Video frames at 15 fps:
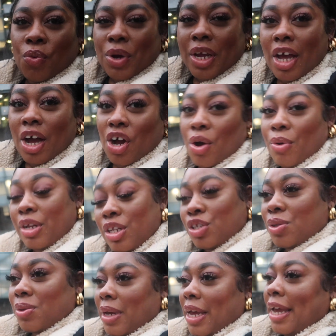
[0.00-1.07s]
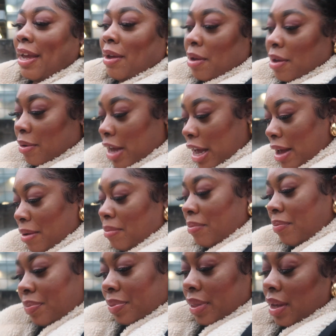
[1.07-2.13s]
We are going to a
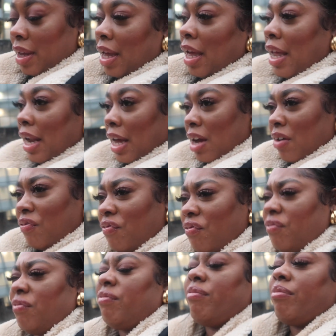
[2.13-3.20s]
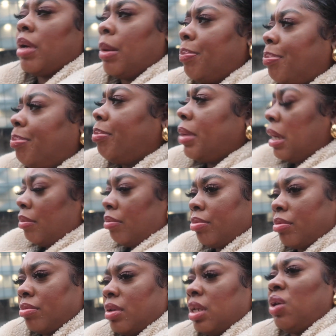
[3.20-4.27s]
like a
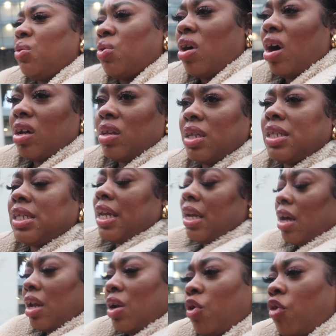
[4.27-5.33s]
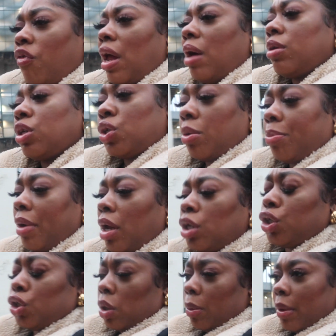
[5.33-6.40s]
little garden center, little flower shop,
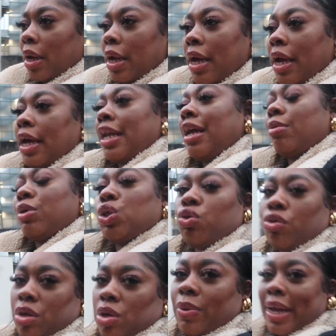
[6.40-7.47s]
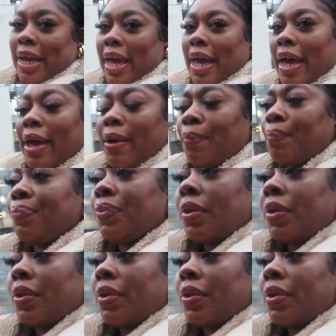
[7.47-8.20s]
plant shop that we saw on the way here.